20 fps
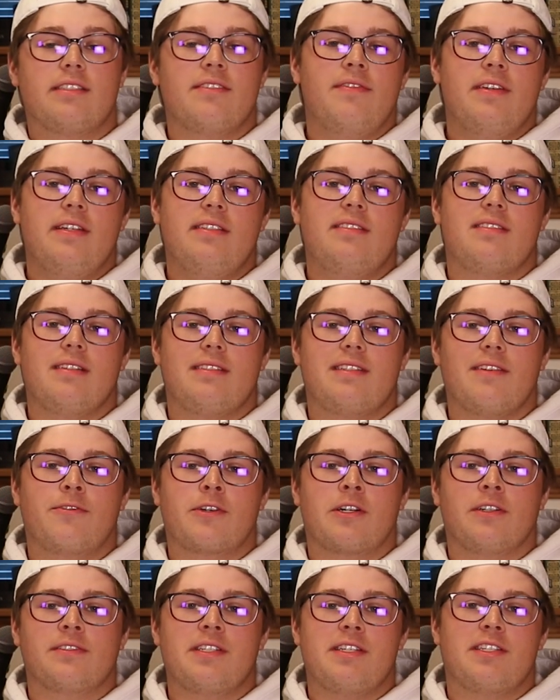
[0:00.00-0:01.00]
of this, the
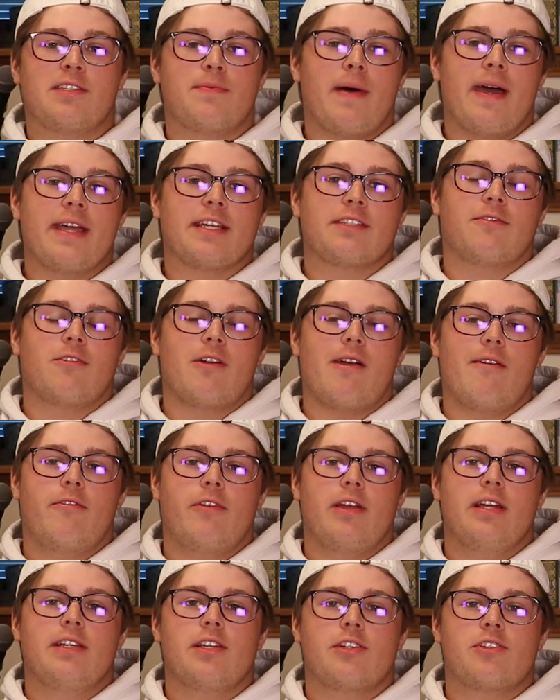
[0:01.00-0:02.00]
difficulty spikes for
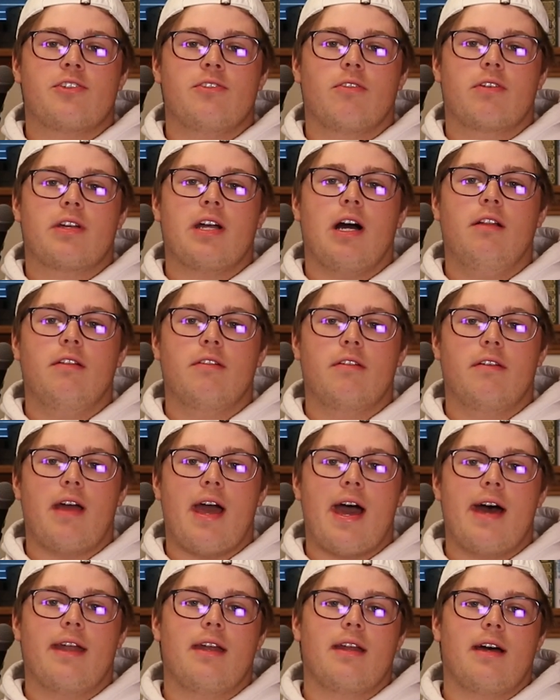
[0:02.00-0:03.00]
every additional color
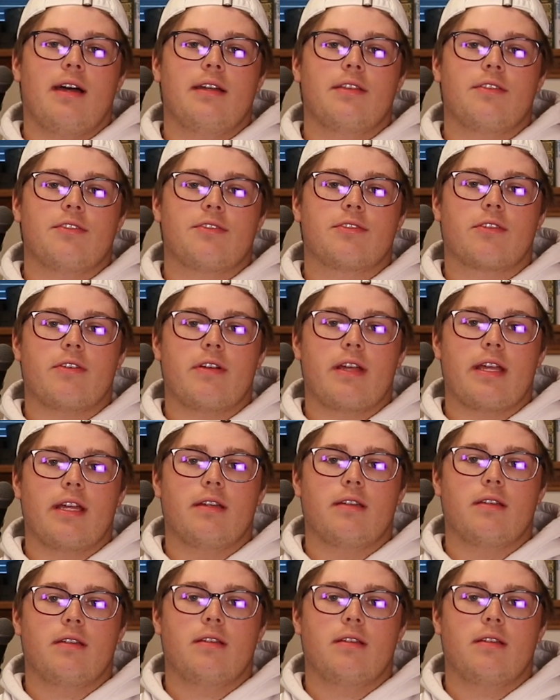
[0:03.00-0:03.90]
added onto the screen.